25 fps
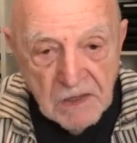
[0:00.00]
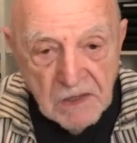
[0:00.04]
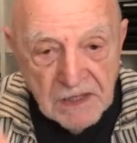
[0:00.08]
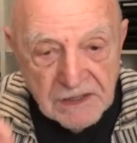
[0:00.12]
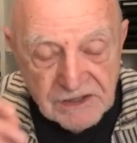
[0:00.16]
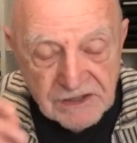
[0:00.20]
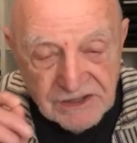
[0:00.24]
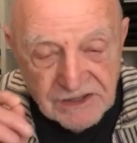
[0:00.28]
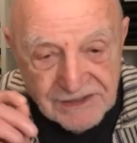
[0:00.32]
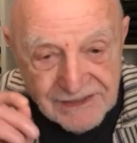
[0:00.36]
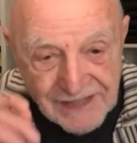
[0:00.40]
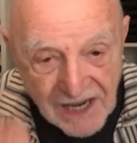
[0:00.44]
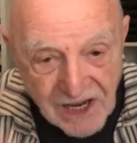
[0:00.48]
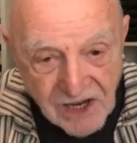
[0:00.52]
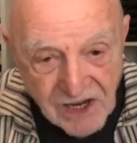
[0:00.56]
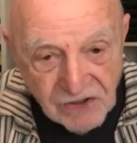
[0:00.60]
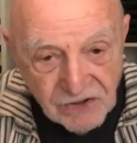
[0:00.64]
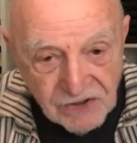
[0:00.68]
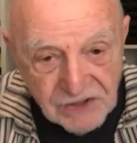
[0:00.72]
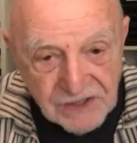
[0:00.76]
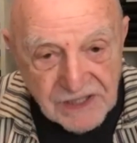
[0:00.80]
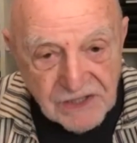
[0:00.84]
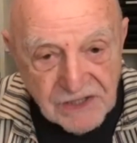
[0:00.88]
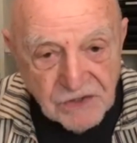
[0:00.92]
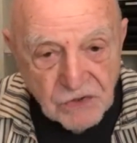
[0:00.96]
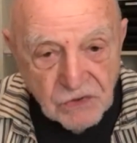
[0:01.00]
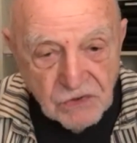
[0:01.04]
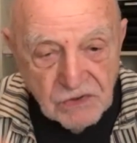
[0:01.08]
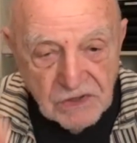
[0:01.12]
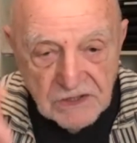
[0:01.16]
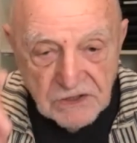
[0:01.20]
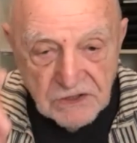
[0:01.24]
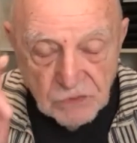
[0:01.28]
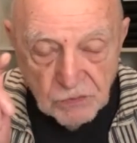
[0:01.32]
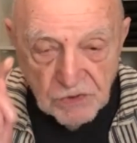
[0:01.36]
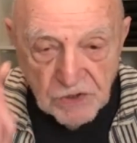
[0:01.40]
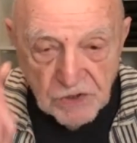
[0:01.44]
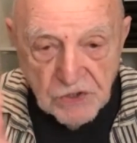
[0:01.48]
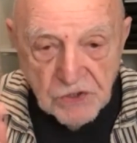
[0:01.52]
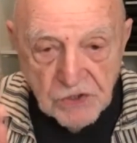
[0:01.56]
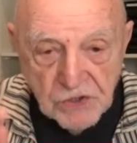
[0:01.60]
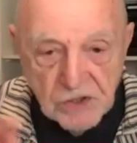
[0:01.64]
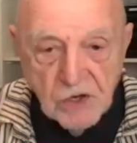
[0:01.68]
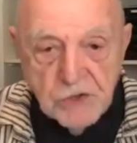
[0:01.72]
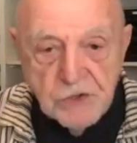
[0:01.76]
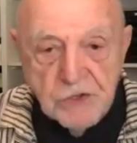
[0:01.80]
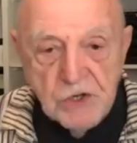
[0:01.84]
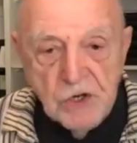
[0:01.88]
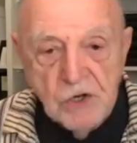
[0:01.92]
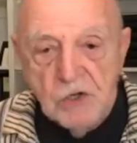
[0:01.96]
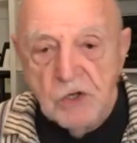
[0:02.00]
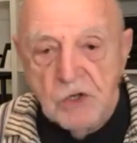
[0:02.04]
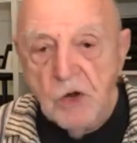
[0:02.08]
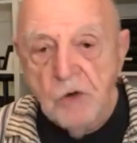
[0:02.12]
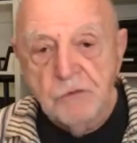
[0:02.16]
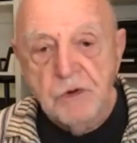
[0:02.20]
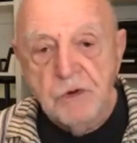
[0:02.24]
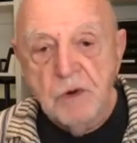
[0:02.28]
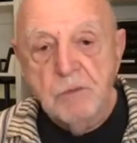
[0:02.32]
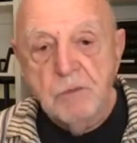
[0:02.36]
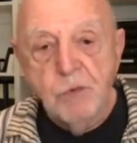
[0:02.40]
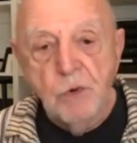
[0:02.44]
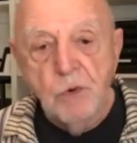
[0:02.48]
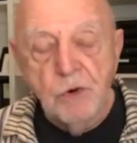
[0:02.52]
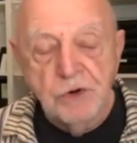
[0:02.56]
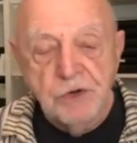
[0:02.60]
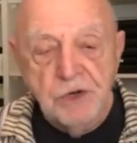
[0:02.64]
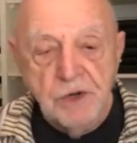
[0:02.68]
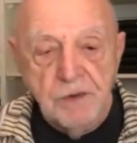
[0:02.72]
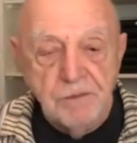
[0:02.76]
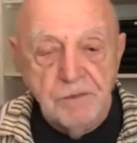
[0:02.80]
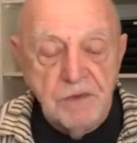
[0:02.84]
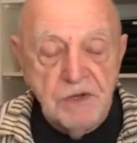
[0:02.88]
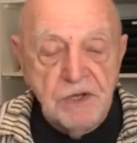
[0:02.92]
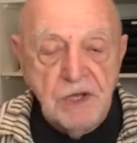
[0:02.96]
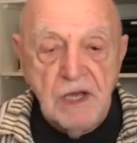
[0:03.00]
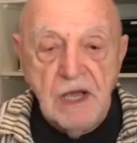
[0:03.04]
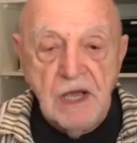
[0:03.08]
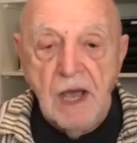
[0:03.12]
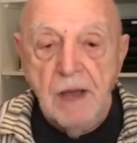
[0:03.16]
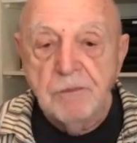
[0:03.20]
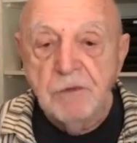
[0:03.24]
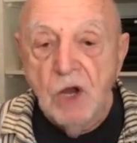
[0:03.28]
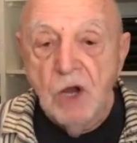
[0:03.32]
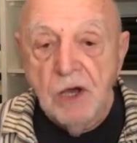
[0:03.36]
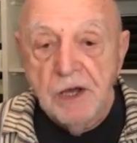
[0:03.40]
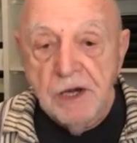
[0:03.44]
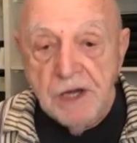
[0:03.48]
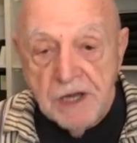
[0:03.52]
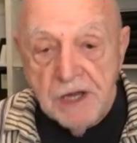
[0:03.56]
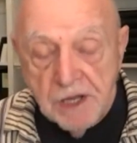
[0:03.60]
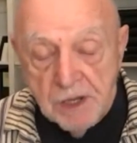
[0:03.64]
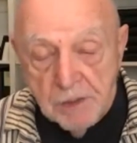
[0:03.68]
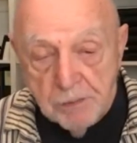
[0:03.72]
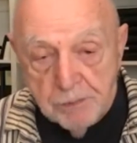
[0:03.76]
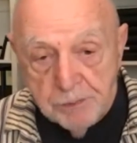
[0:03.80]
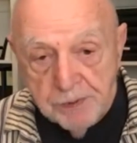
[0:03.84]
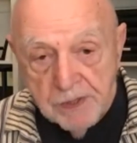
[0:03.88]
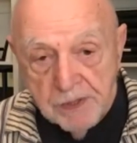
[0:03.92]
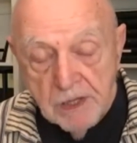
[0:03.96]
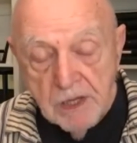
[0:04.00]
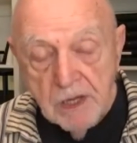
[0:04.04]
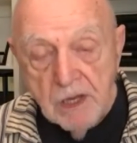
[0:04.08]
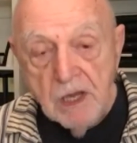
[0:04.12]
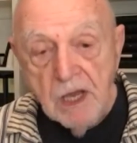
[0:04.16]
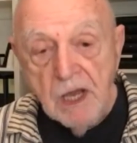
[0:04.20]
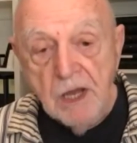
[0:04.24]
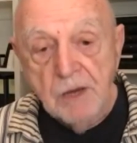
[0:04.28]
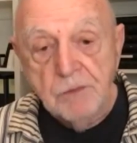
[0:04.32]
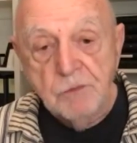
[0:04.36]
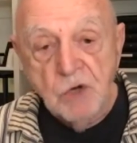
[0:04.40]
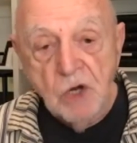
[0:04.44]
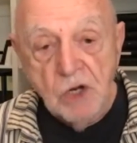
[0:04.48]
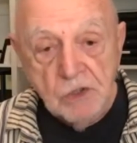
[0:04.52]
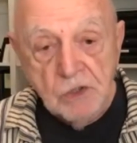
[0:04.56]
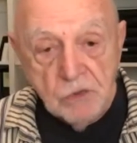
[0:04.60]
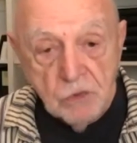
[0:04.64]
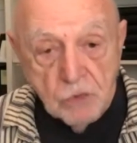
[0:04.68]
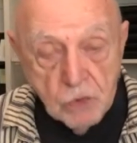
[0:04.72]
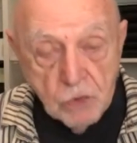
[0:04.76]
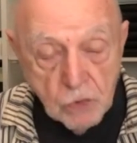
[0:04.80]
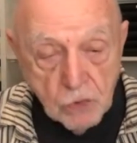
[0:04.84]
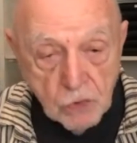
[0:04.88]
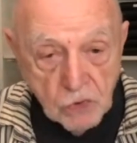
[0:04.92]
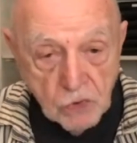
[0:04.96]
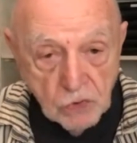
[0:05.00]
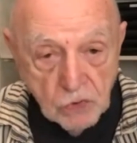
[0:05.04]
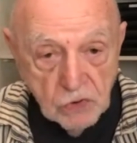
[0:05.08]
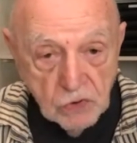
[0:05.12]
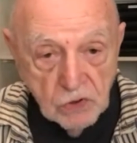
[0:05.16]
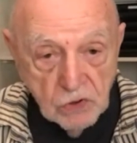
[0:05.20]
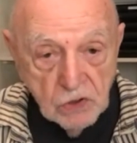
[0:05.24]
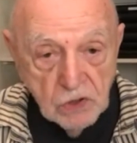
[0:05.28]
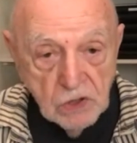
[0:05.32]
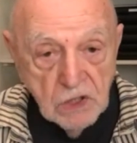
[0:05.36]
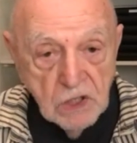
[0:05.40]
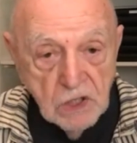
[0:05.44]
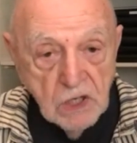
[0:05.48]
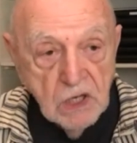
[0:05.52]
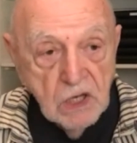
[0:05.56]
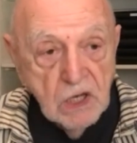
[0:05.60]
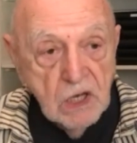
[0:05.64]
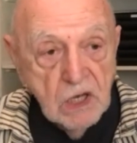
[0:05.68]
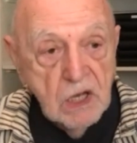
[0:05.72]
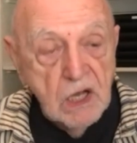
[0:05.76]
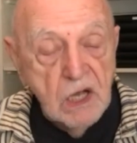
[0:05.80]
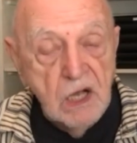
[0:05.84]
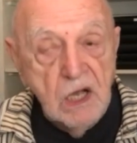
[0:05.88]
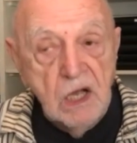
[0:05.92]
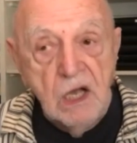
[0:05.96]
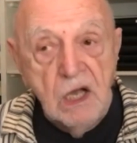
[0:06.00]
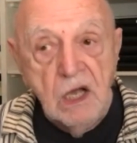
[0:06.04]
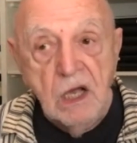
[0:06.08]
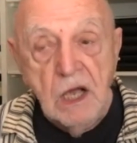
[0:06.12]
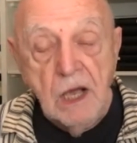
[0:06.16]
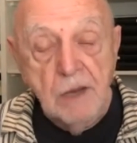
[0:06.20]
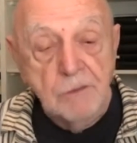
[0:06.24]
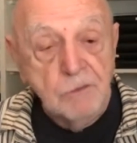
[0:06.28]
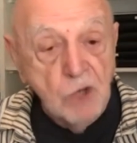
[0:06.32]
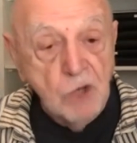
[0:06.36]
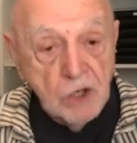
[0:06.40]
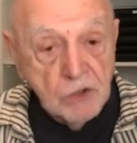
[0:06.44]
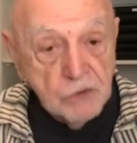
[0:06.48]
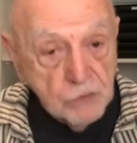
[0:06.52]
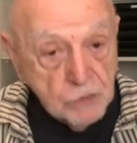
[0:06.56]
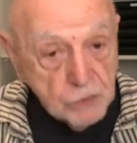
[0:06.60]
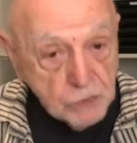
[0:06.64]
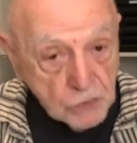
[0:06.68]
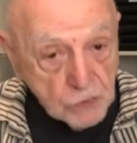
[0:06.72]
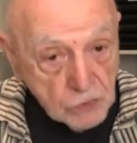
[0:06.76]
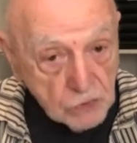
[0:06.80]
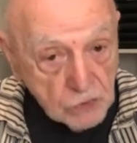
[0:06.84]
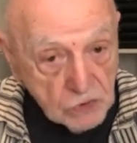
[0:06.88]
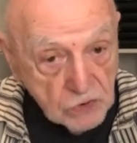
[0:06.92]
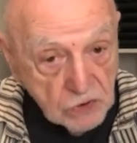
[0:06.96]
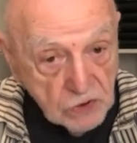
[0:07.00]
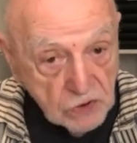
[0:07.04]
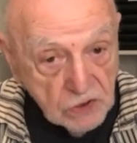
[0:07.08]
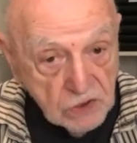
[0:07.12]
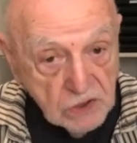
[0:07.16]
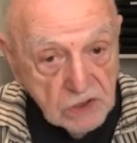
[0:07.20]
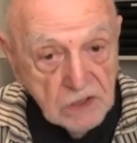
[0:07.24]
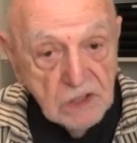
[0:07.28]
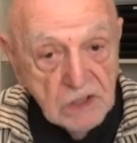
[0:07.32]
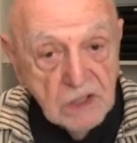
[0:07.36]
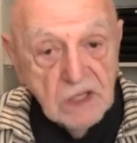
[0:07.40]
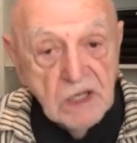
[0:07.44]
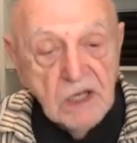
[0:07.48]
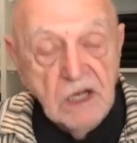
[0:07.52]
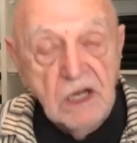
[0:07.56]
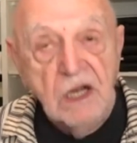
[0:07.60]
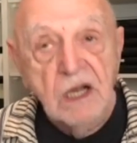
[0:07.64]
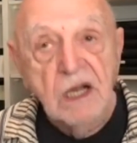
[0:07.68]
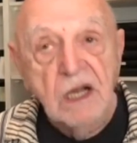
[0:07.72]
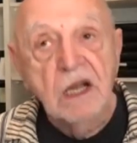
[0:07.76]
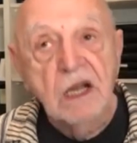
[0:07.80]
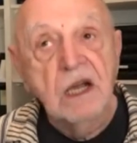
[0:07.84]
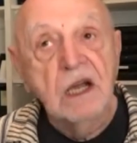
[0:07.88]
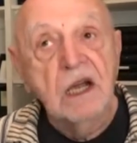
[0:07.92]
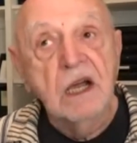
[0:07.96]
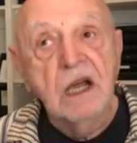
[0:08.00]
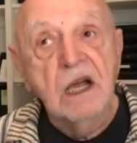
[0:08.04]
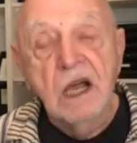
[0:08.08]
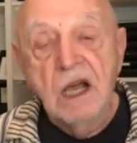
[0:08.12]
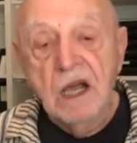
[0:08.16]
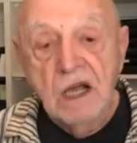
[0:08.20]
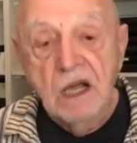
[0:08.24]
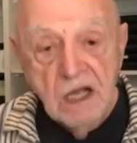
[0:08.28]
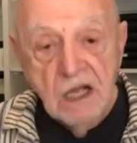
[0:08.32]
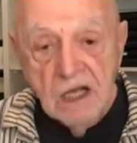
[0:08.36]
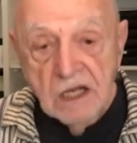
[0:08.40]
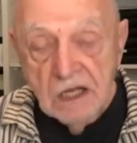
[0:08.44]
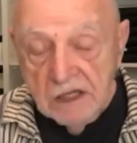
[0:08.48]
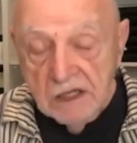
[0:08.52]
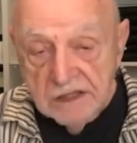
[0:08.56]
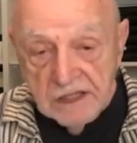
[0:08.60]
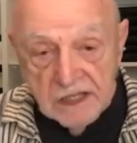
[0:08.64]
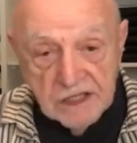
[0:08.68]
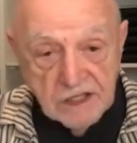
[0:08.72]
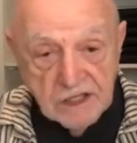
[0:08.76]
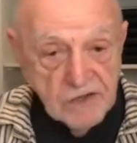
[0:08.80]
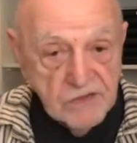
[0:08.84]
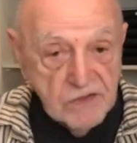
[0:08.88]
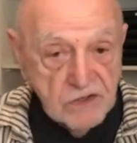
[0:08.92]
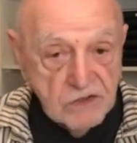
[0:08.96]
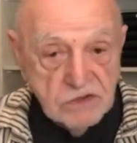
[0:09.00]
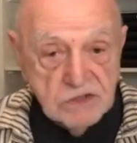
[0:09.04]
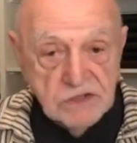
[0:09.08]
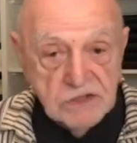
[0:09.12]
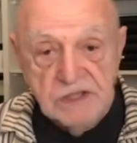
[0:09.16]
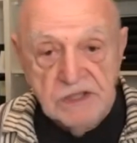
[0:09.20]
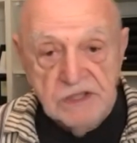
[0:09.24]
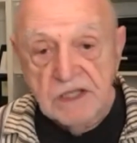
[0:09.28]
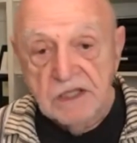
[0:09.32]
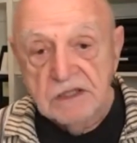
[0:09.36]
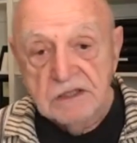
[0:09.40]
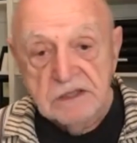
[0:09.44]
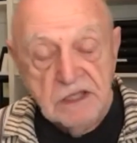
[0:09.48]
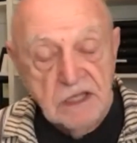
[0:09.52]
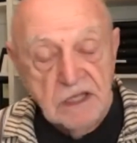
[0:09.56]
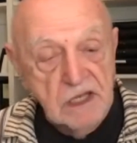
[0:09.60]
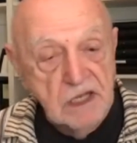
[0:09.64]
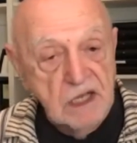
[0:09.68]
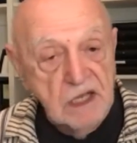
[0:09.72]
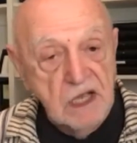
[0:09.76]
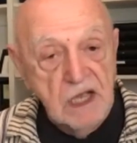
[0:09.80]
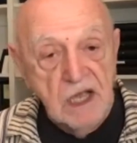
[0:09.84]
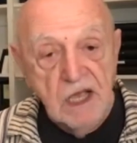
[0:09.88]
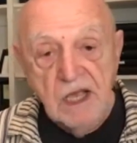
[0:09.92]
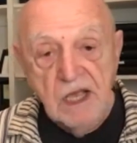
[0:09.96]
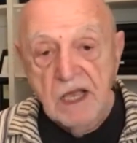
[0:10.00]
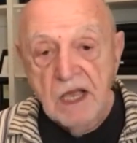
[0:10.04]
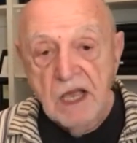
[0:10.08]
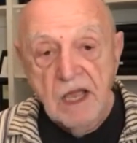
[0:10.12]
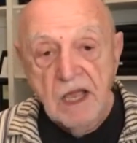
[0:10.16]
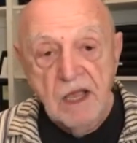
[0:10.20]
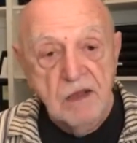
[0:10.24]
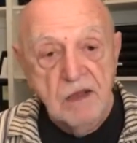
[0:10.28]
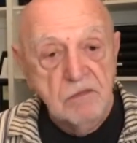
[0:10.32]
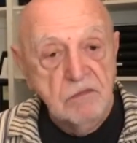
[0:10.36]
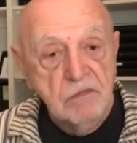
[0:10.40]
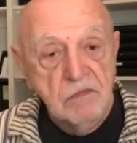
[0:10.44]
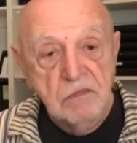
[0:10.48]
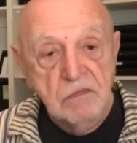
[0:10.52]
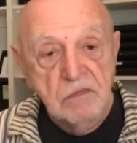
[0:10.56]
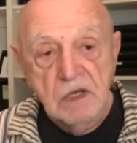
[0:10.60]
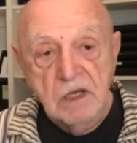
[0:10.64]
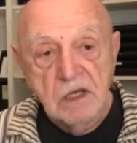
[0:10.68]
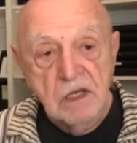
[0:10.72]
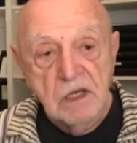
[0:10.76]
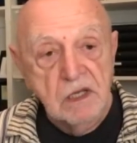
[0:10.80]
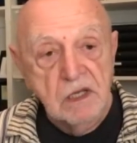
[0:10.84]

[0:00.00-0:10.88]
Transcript: astounding is where you go. You don't go for boredom. I'm not hip. I'm not cool. Uh, I'm not cruel. Uh, none of those things. I, am I'm,